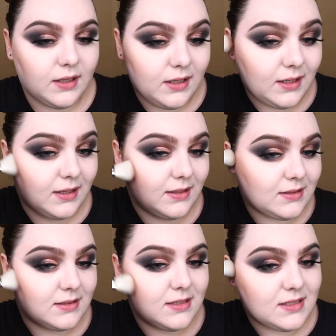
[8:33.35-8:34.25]

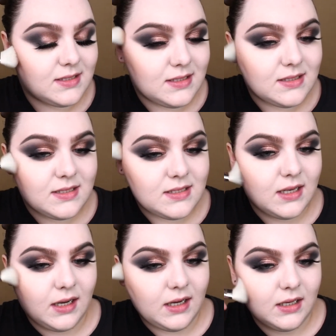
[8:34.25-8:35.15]
And since
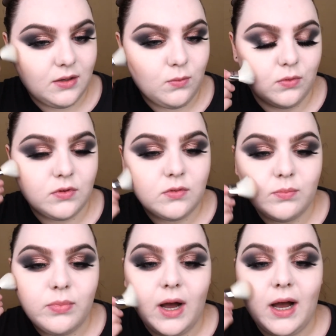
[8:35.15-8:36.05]
I
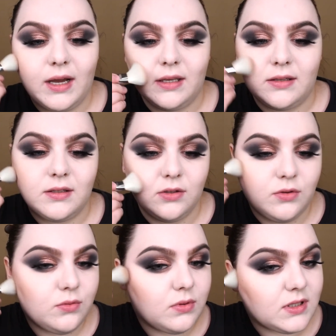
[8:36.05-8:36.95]
won't buy the
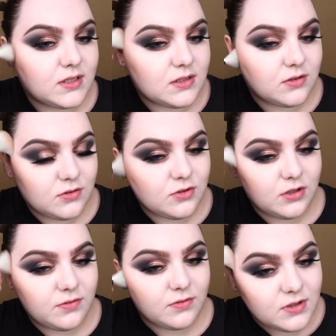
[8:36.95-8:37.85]
newest
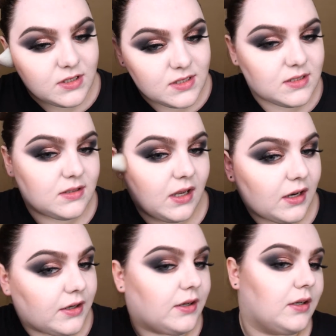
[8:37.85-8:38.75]
Jeffree
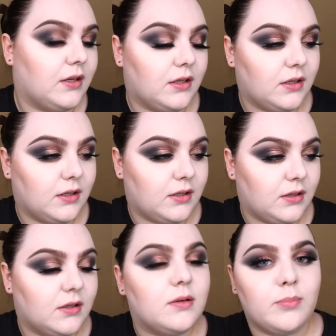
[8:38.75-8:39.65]
Star
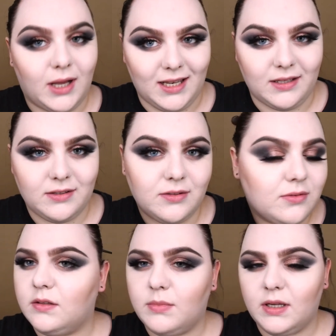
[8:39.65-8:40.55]
palette,
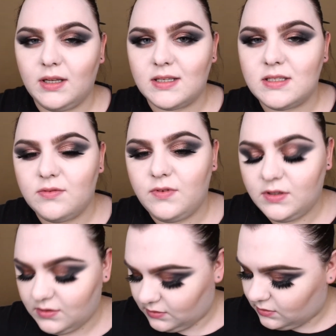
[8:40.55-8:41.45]
in my last
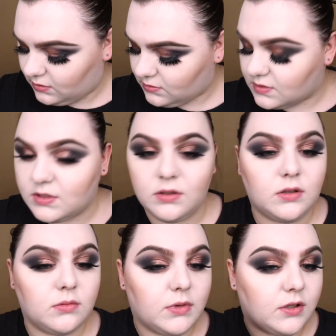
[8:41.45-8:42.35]
video, also
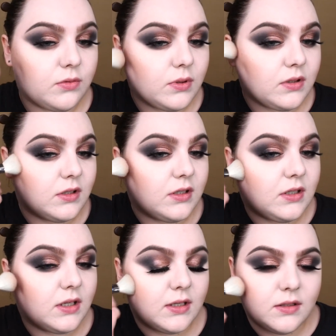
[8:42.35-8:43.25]
on my
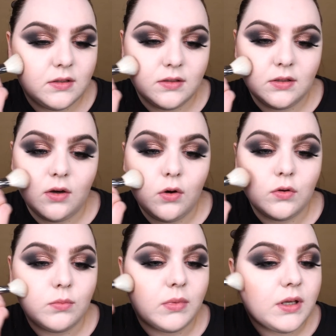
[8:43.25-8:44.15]
Twitter and
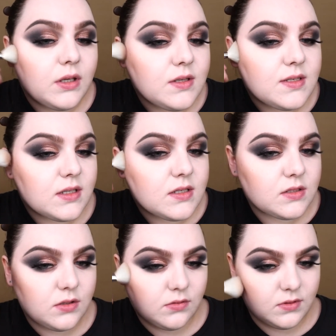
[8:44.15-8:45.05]
on my Insta
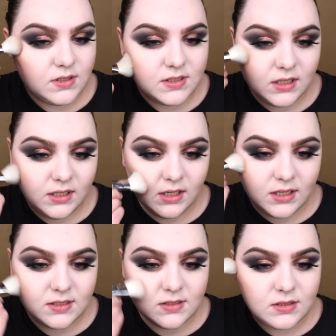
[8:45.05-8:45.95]
stories, I
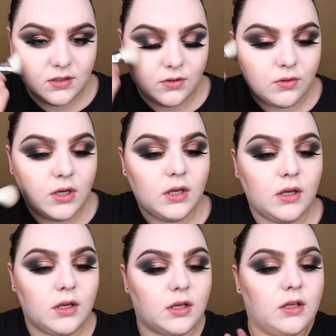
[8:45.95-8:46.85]
asked you
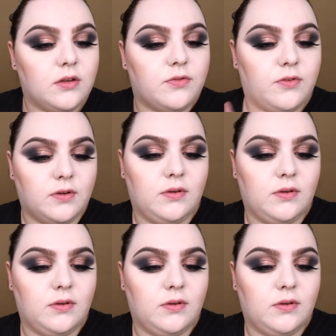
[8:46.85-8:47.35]
if,